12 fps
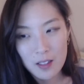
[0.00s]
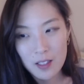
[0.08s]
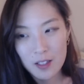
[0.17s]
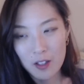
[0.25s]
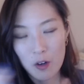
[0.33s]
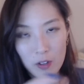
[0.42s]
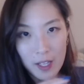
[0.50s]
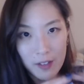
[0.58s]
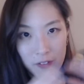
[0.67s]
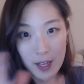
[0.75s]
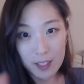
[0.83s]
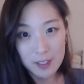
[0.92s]
the whole like
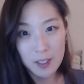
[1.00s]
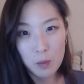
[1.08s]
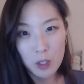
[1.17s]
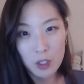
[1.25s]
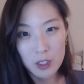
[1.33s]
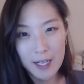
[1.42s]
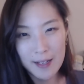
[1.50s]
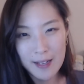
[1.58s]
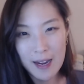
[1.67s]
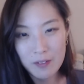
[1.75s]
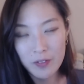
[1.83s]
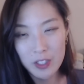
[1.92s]
fantasy world and I
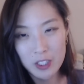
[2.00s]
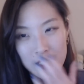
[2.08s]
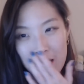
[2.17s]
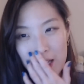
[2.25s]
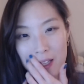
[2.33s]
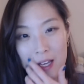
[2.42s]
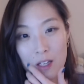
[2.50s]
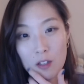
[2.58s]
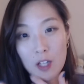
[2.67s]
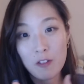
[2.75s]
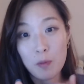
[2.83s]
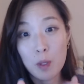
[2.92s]
kind of understand like a
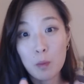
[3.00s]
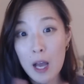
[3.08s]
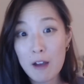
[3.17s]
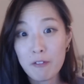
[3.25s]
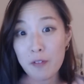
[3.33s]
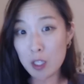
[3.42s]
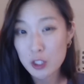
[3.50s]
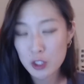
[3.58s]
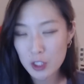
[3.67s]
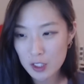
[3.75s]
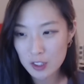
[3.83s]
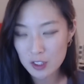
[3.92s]
lot of people have
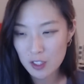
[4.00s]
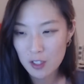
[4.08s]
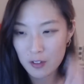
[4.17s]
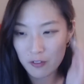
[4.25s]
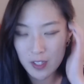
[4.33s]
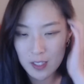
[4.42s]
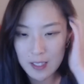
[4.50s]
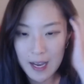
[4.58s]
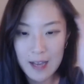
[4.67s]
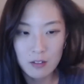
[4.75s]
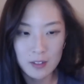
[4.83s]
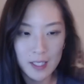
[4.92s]
fantasies of these
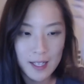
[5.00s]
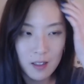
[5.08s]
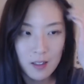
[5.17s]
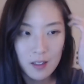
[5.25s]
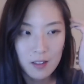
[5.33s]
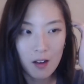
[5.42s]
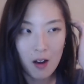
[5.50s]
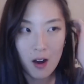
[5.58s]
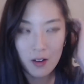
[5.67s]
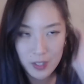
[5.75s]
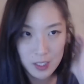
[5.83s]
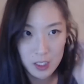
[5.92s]
idols like
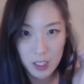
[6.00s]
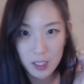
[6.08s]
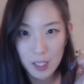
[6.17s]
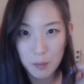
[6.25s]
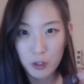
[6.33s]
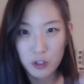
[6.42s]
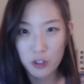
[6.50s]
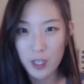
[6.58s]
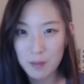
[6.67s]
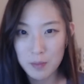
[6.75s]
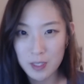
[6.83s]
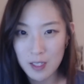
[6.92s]
obviously they portray
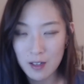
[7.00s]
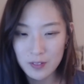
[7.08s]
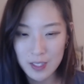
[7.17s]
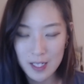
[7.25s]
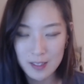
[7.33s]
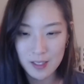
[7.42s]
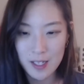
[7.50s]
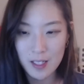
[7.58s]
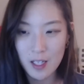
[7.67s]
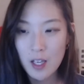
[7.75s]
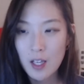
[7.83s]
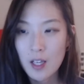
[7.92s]
themselves as like
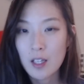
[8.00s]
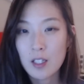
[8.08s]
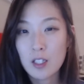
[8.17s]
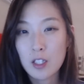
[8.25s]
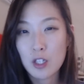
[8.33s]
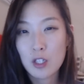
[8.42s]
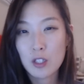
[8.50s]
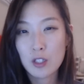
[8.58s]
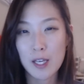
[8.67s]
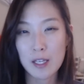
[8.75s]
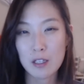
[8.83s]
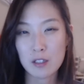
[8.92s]
you're
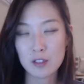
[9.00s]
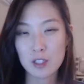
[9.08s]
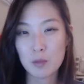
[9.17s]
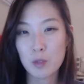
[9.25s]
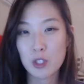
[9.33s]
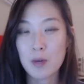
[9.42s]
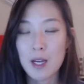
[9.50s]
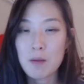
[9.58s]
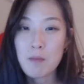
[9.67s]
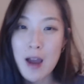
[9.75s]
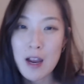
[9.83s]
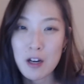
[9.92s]
like someone you
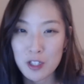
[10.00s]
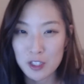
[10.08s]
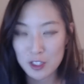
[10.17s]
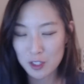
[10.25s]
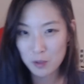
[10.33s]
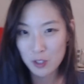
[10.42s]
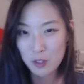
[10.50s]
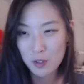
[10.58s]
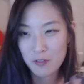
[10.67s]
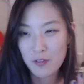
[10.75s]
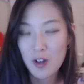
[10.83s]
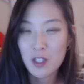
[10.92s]
admire and someone you can
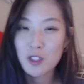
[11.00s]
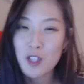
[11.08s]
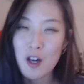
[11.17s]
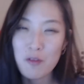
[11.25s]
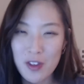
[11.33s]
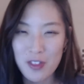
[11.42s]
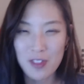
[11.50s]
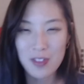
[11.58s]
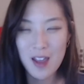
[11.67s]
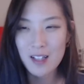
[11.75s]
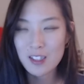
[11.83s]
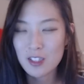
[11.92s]
fall in love with and
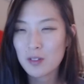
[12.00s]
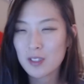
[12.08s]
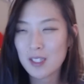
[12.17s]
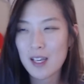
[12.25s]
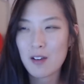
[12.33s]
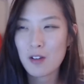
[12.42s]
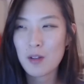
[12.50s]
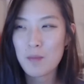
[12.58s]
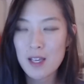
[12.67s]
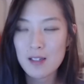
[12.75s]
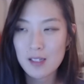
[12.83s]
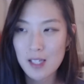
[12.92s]
that and so it's like it
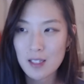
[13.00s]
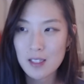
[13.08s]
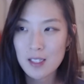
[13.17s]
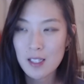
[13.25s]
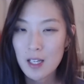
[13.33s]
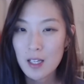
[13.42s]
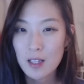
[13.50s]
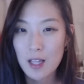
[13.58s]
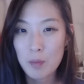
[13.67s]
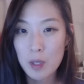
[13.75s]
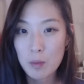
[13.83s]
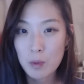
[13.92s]
makes sense that
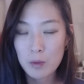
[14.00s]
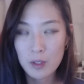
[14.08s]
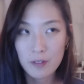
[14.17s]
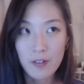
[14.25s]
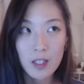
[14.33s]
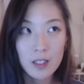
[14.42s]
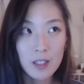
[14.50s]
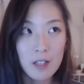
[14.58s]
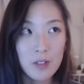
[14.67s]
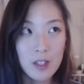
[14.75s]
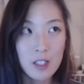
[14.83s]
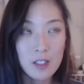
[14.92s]
people will fall in love
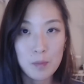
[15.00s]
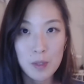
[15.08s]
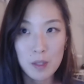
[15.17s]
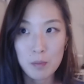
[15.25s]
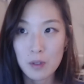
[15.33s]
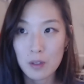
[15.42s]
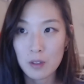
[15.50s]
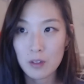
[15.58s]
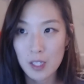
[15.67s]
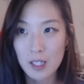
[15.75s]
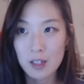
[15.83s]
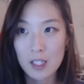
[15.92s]
with these people
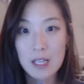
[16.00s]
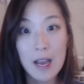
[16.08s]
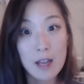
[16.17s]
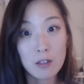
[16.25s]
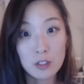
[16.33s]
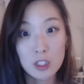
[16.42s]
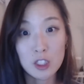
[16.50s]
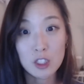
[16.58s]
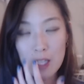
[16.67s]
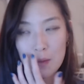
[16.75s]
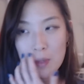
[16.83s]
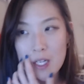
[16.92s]
like these idols and
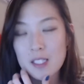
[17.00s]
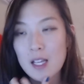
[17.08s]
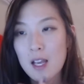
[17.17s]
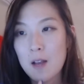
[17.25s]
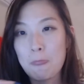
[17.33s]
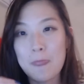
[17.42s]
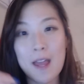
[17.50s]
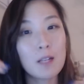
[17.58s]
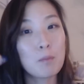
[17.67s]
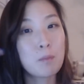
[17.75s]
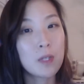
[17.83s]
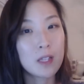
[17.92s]
celebrities
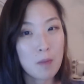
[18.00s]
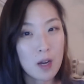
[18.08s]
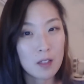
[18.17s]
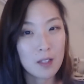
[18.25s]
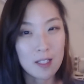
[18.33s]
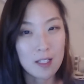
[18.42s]
and put them on like a